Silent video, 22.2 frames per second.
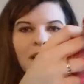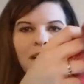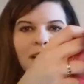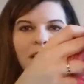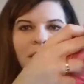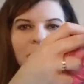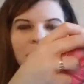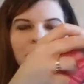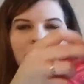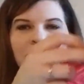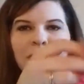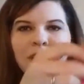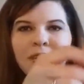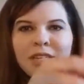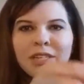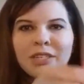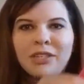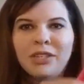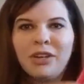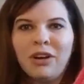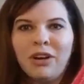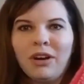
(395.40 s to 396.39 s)
Um,
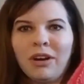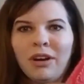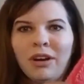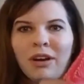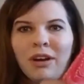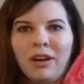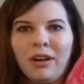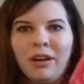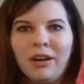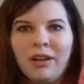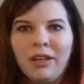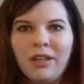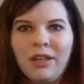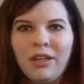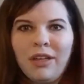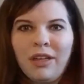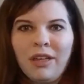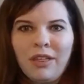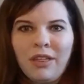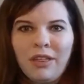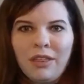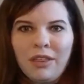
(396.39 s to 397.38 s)
these are
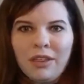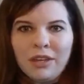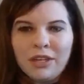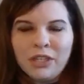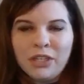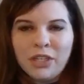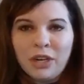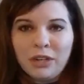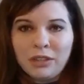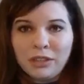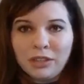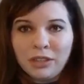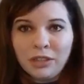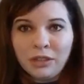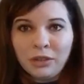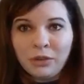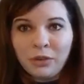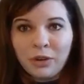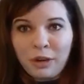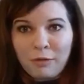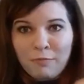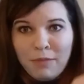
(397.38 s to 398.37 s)
the Doctor
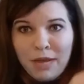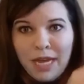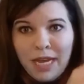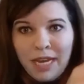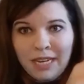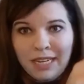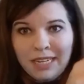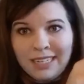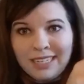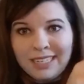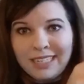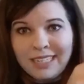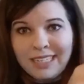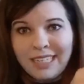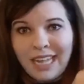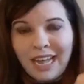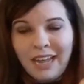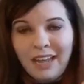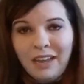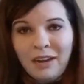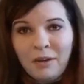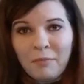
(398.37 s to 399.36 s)
Who companion
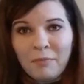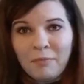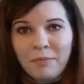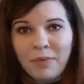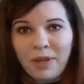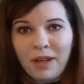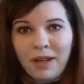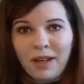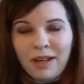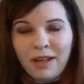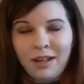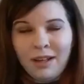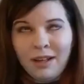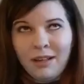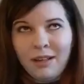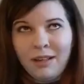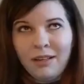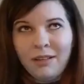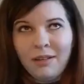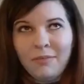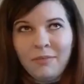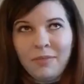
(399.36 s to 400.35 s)
set.
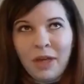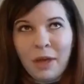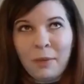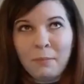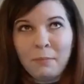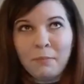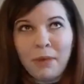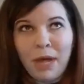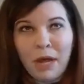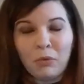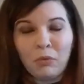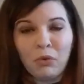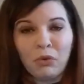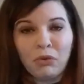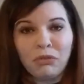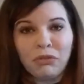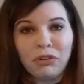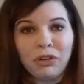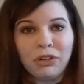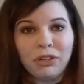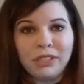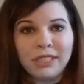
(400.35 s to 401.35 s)
Um, that Bad
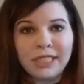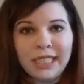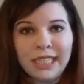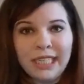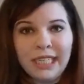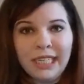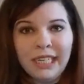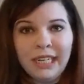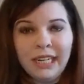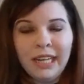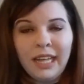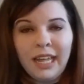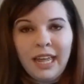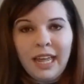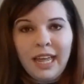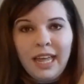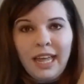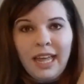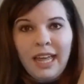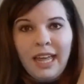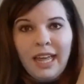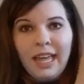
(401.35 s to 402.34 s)
Wolf Girl did,
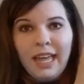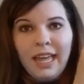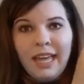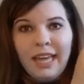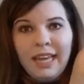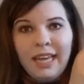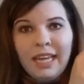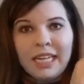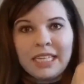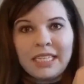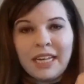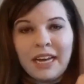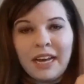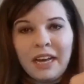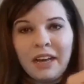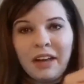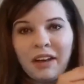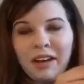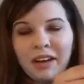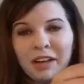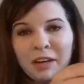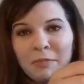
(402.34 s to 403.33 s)
and
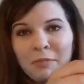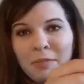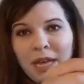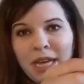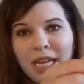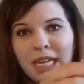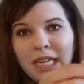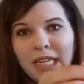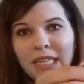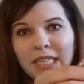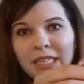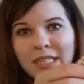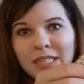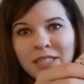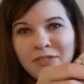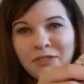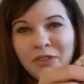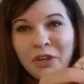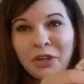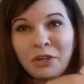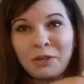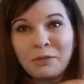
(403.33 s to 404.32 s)
I got
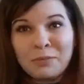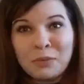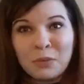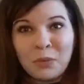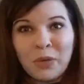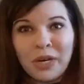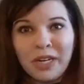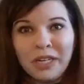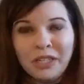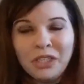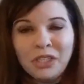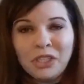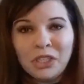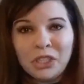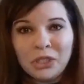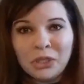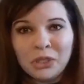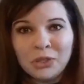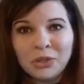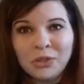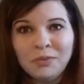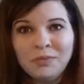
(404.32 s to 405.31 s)
Companions volumes one and
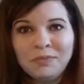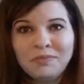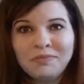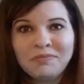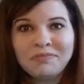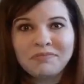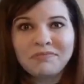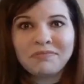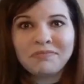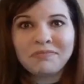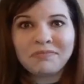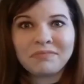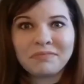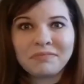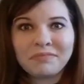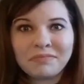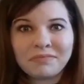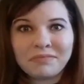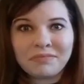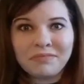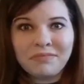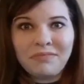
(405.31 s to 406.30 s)
two.
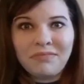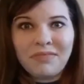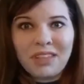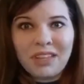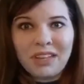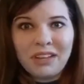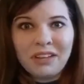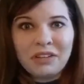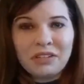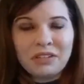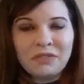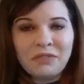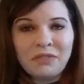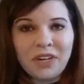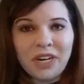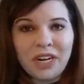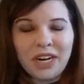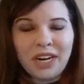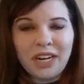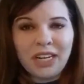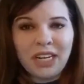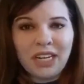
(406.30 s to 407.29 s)
I was
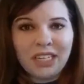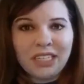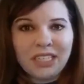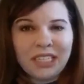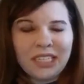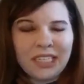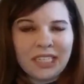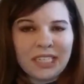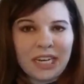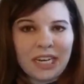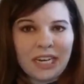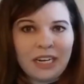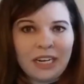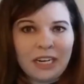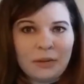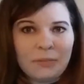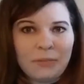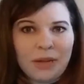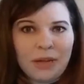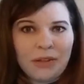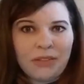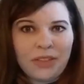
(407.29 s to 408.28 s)
very
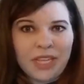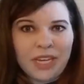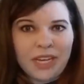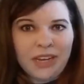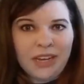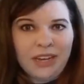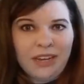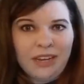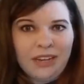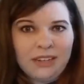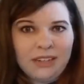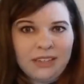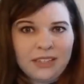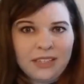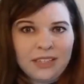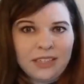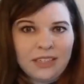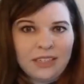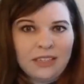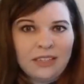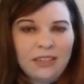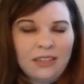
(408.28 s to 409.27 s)
excited about
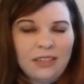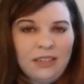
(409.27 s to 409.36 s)
that.